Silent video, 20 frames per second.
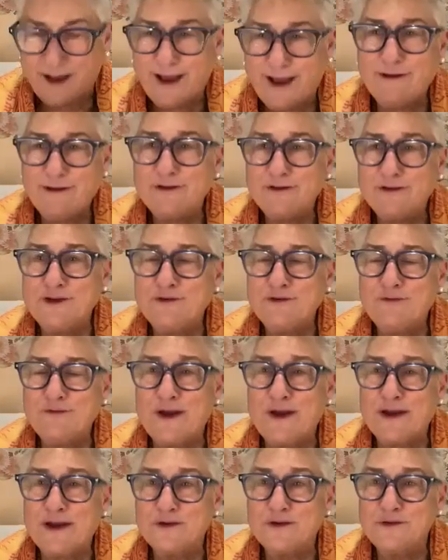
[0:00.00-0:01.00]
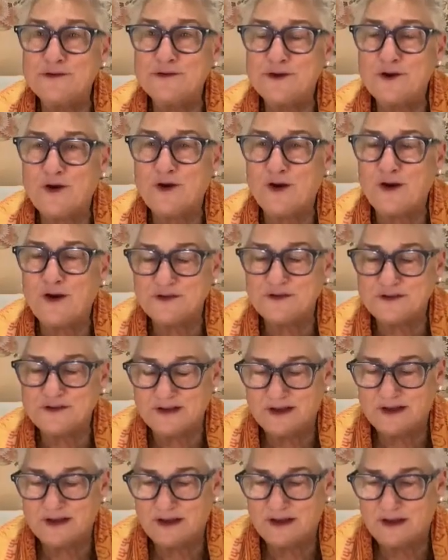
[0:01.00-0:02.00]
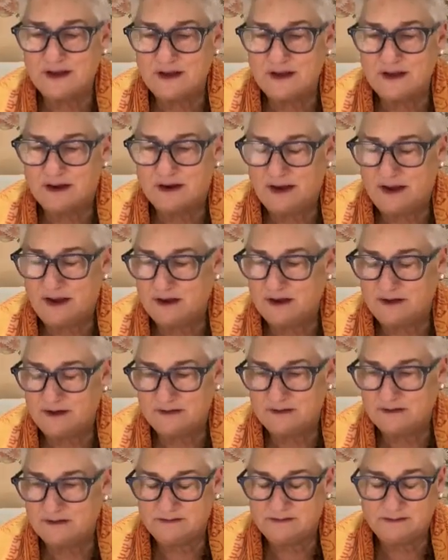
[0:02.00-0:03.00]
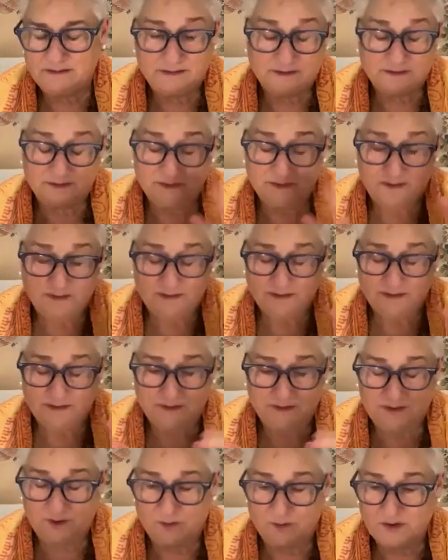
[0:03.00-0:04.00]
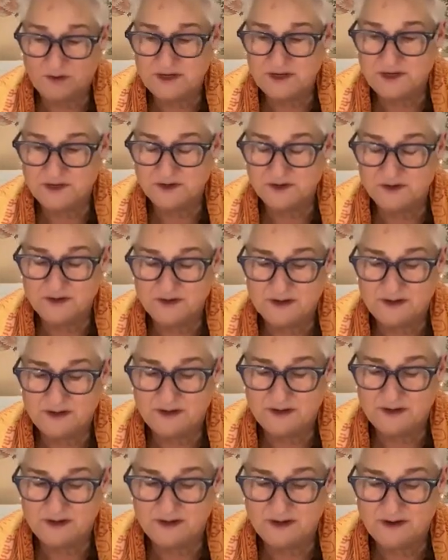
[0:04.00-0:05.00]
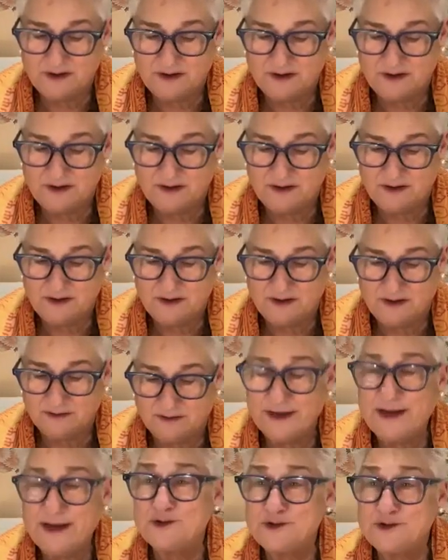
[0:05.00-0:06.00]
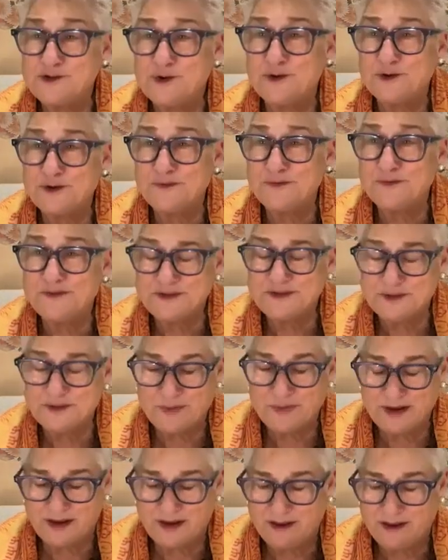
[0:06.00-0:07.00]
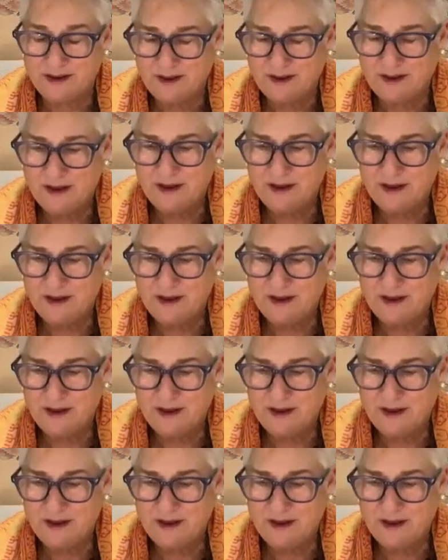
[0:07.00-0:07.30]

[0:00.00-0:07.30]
have a dear friend who's an artist and a yoga teacher and a lineage holder, somebody I